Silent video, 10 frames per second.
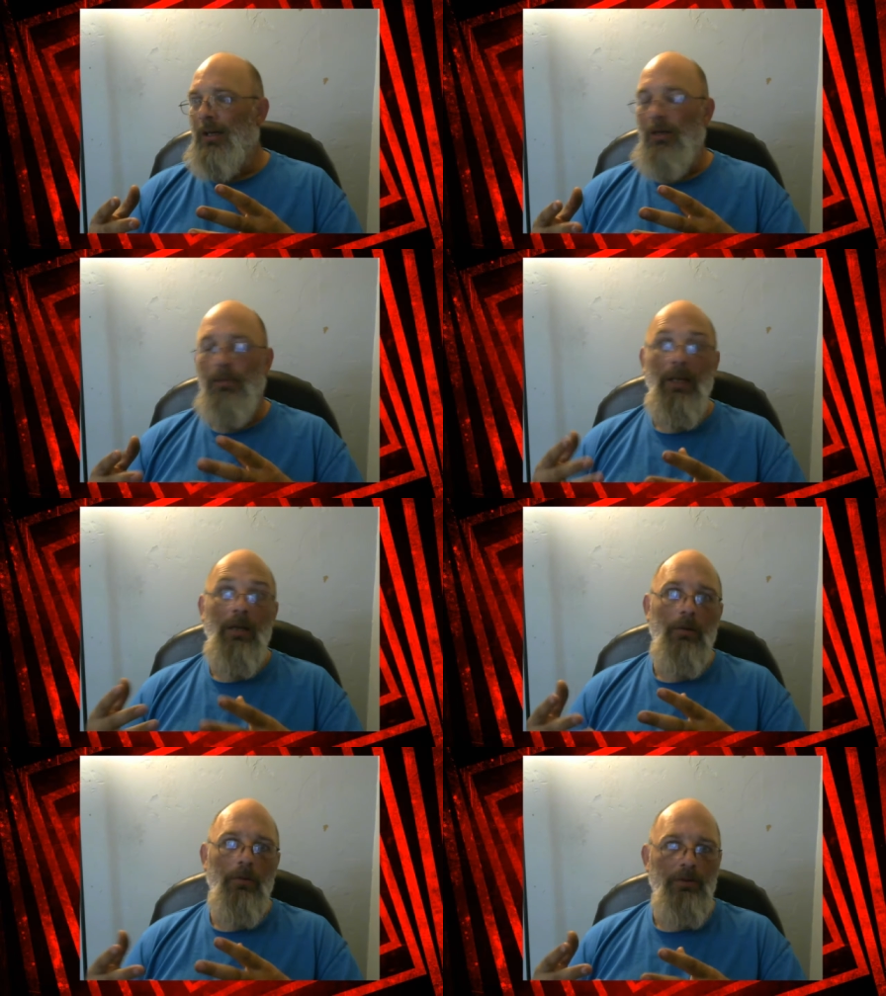your
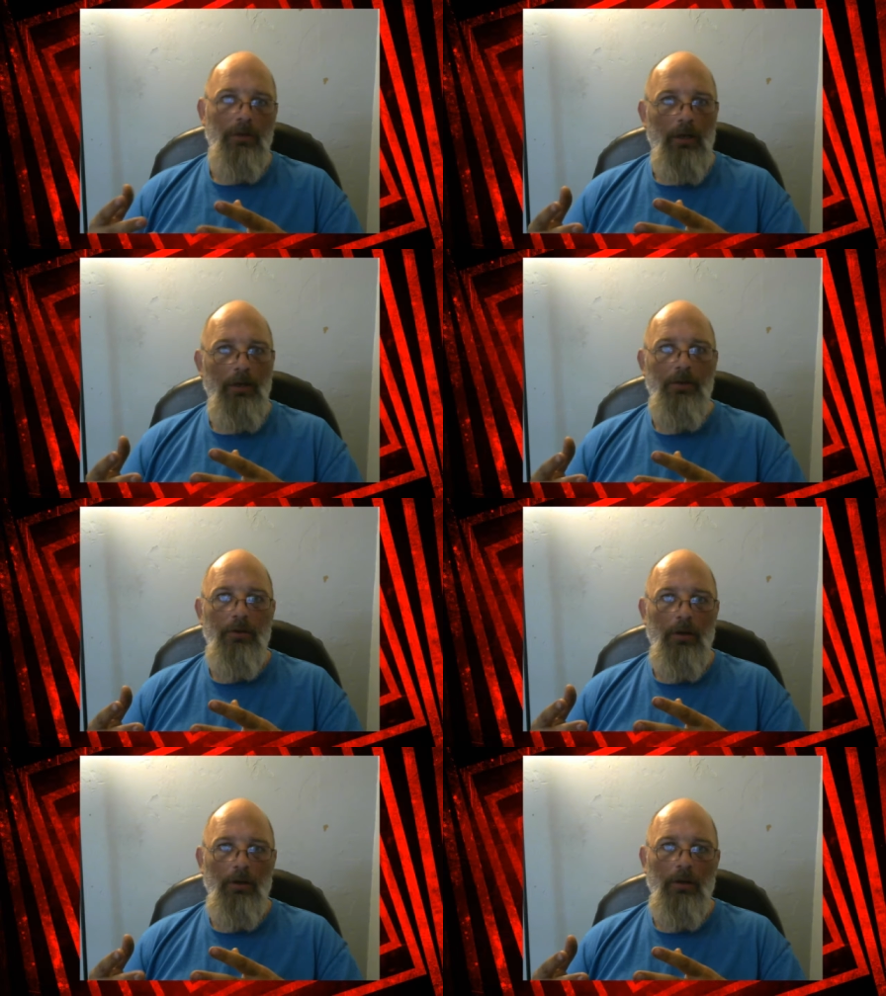BO is a lot
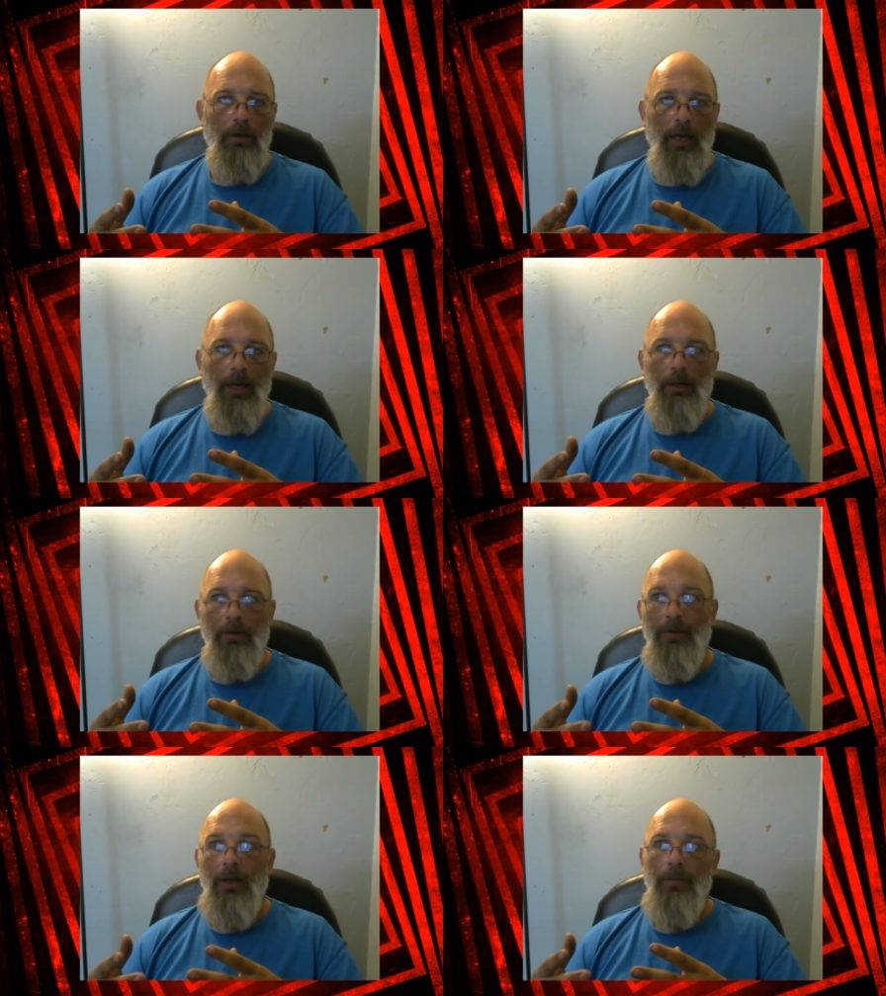stronger, and
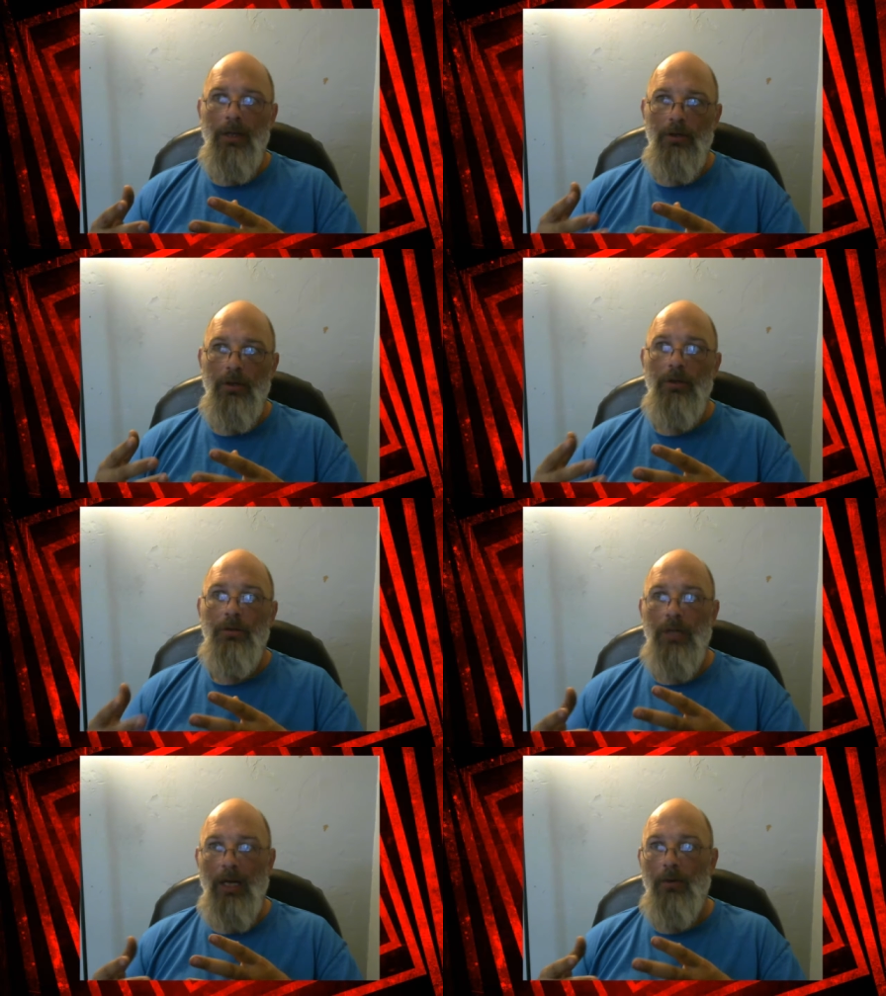you got to make sure you
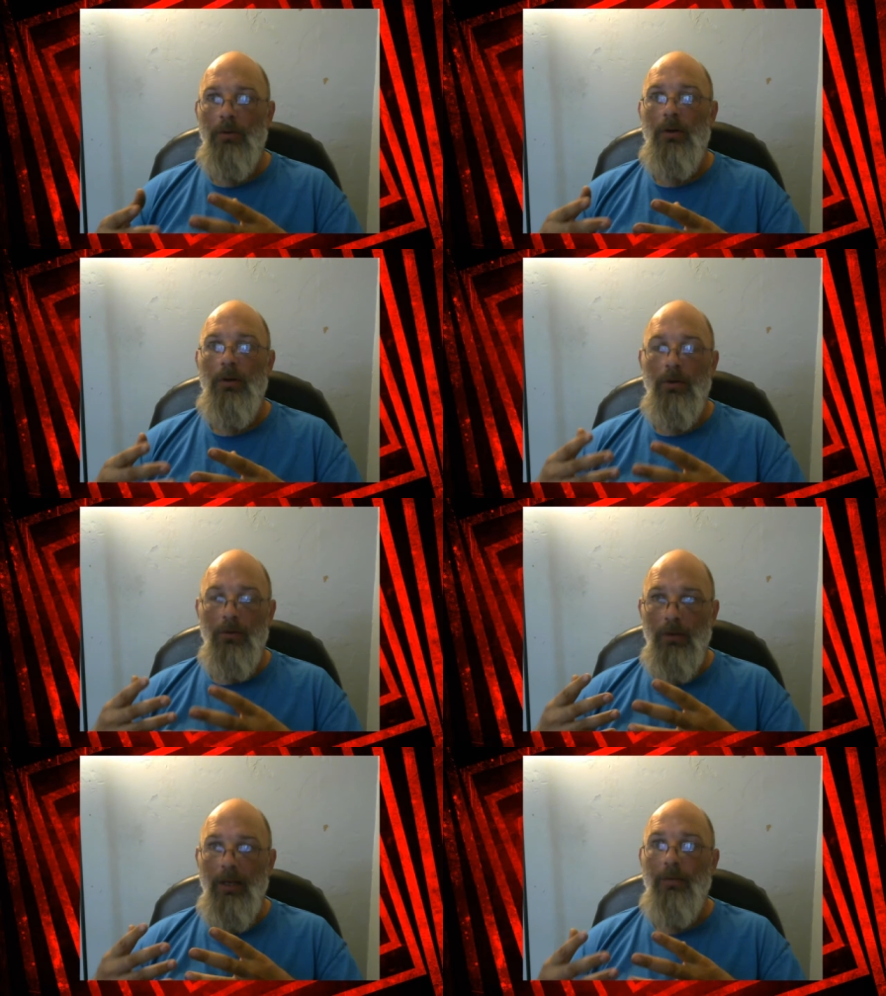shower
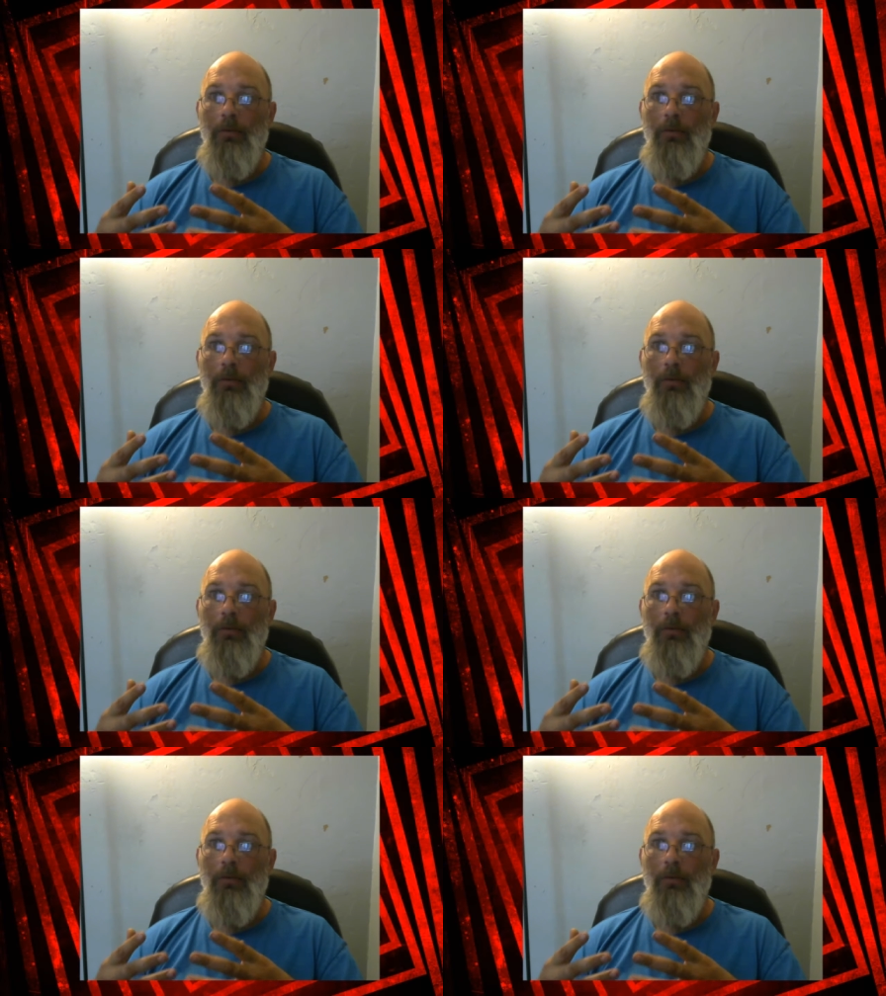like